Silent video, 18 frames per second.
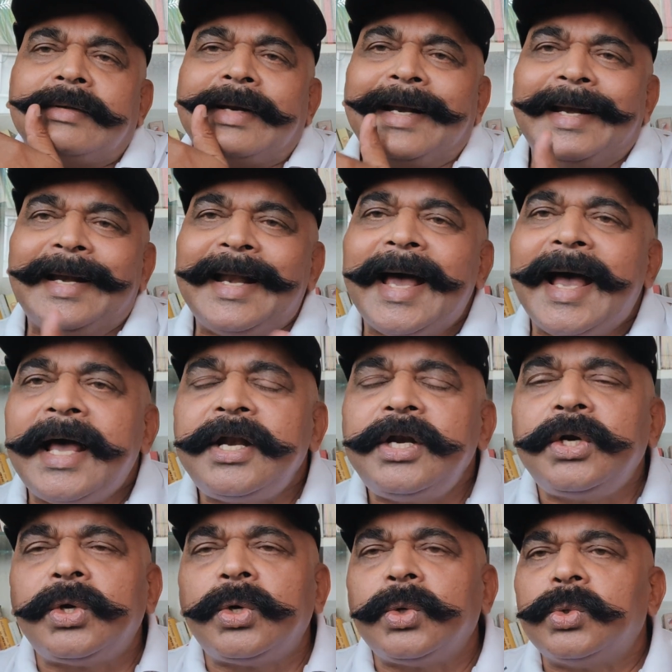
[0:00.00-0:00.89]

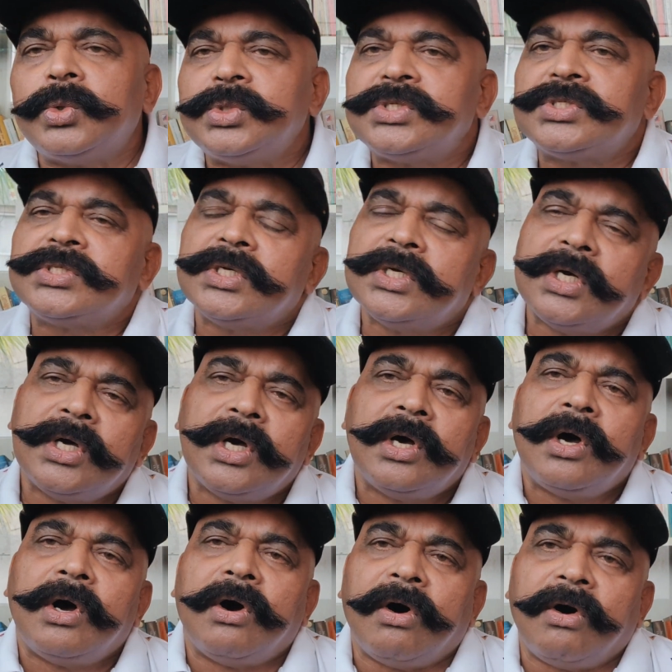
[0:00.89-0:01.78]
land routes
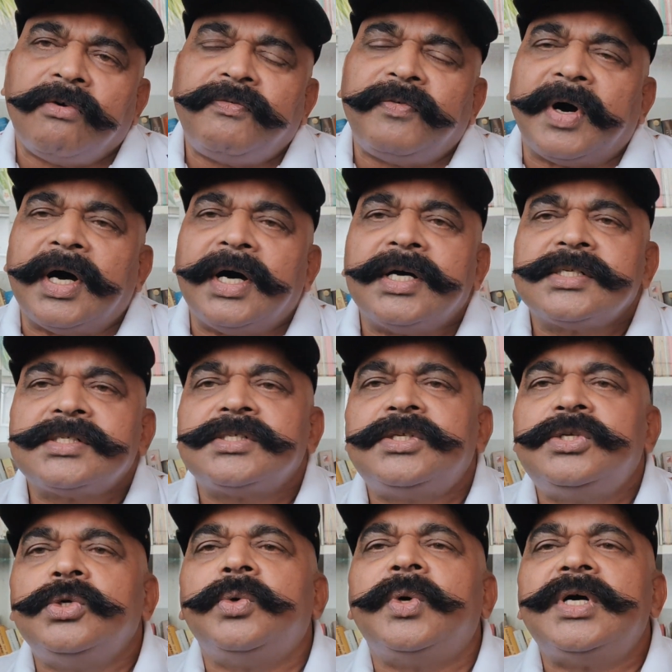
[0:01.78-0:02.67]
of
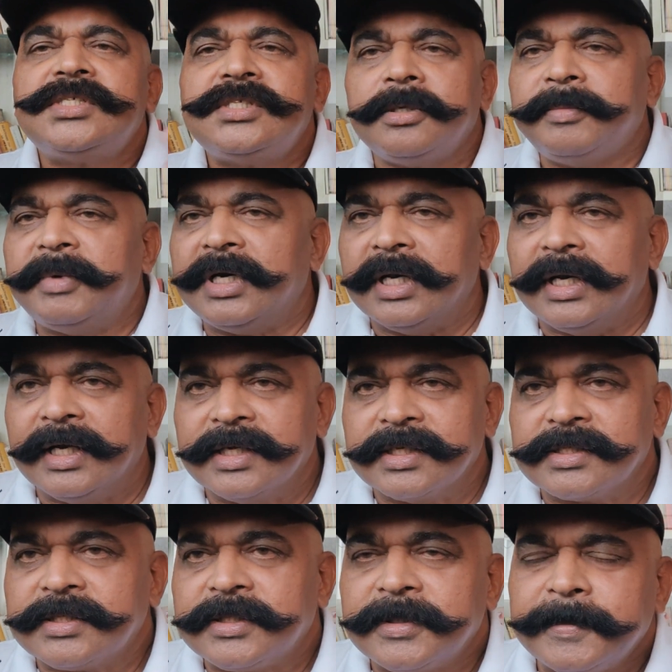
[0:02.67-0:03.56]
us towards the Middle
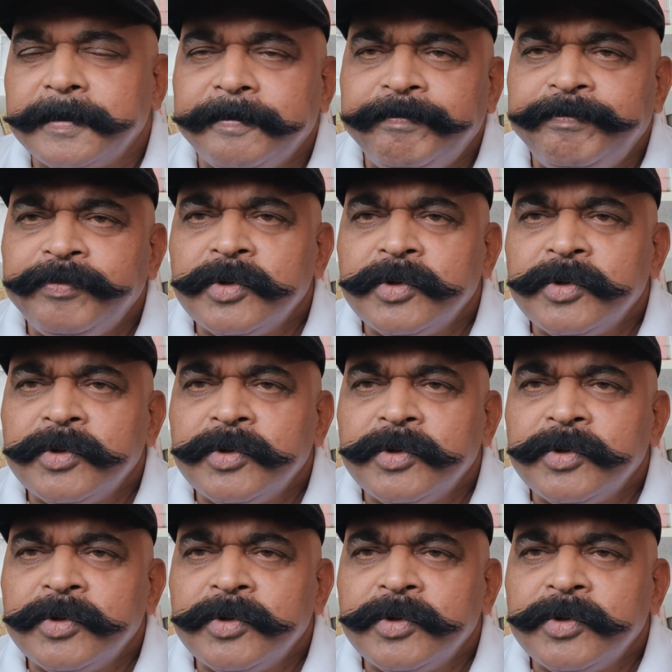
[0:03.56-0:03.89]
East.